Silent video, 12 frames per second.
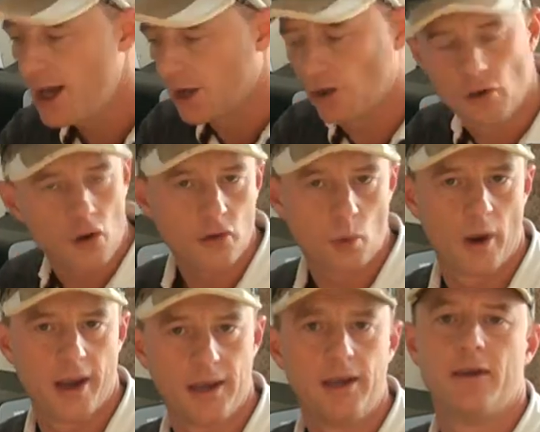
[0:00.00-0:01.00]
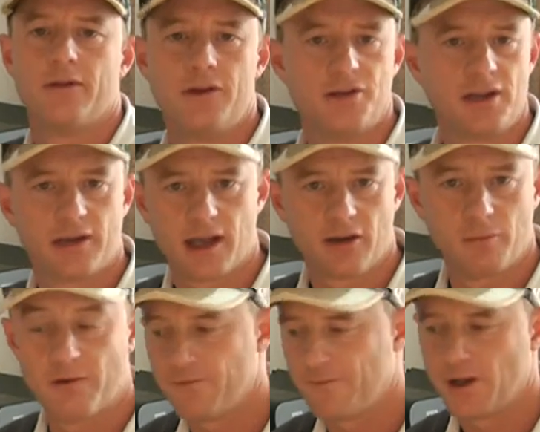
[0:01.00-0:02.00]
and along the way, the New Zealand
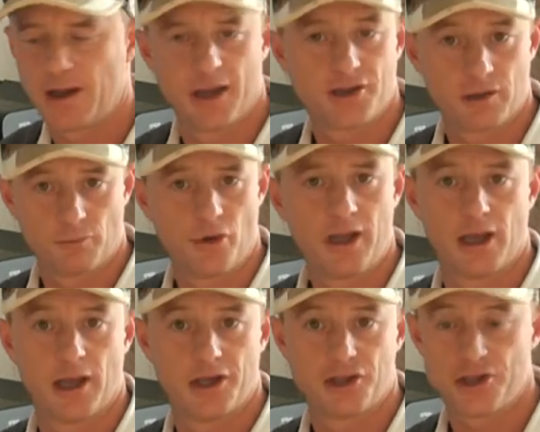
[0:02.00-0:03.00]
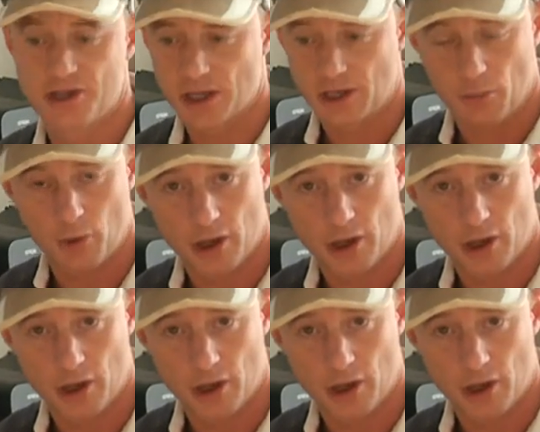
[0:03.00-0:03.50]
government figured out some regulations that